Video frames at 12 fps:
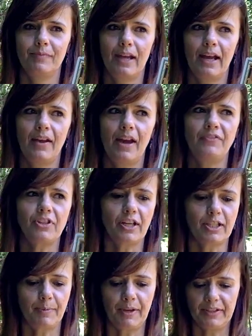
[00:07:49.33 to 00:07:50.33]
I've
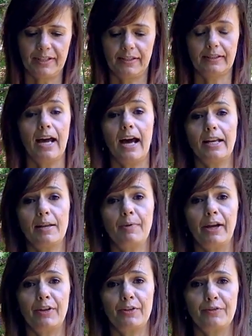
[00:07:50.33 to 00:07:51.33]
talked about this a lot in
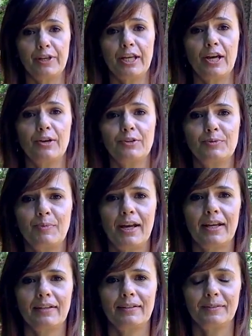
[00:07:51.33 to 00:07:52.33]
my other videos,
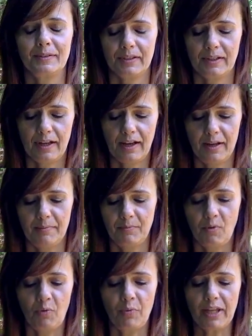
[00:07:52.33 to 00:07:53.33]
my
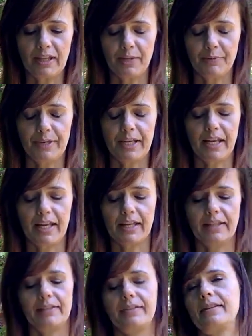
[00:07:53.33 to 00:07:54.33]
weekly
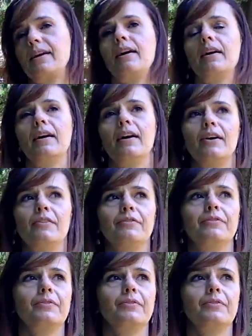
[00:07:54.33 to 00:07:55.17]
readings of